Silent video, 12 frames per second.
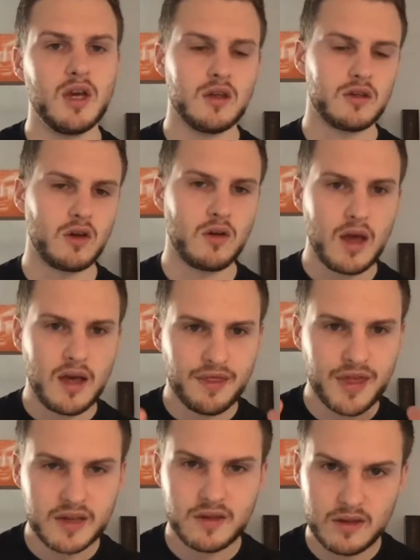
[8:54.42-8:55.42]
So
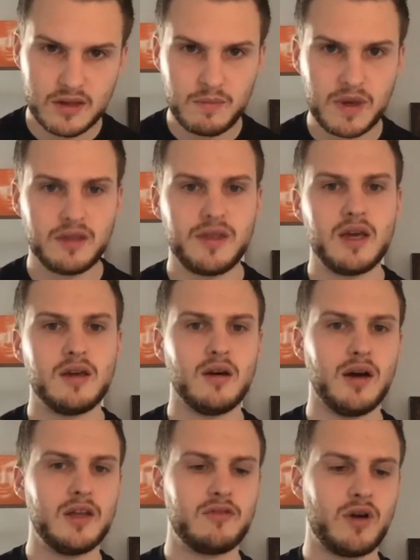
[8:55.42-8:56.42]
this is the big thing,
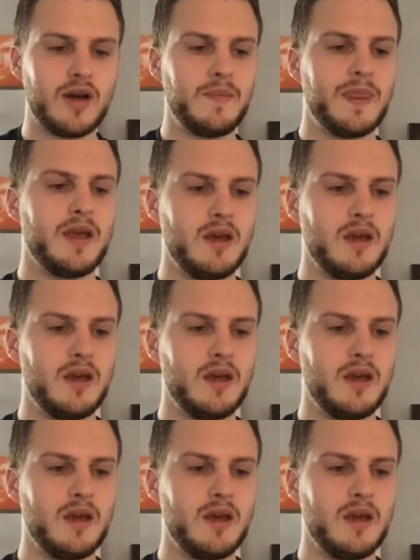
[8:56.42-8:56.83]
guys, right?